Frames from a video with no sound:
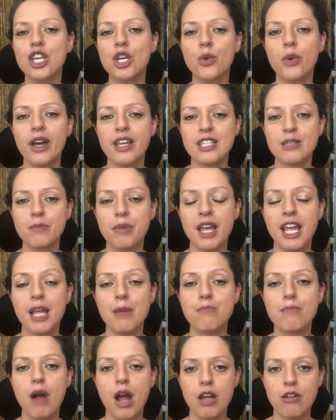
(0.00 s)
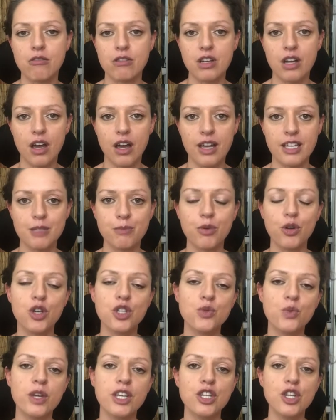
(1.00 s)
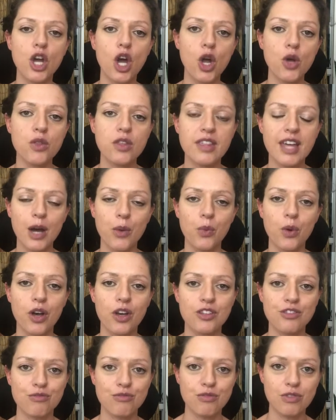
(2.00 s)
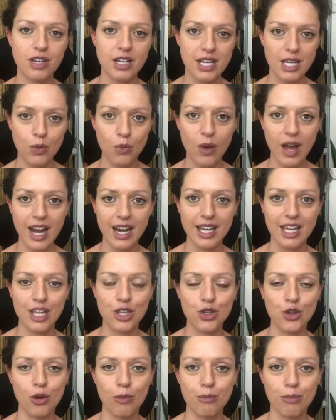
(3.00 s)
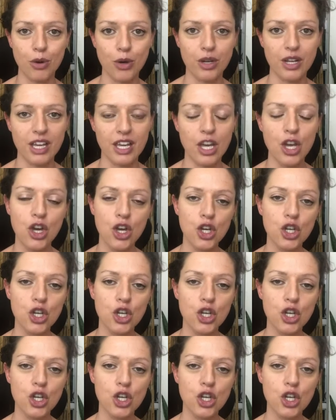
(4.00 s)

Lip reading: USP micronized because we know that that works really well in your body.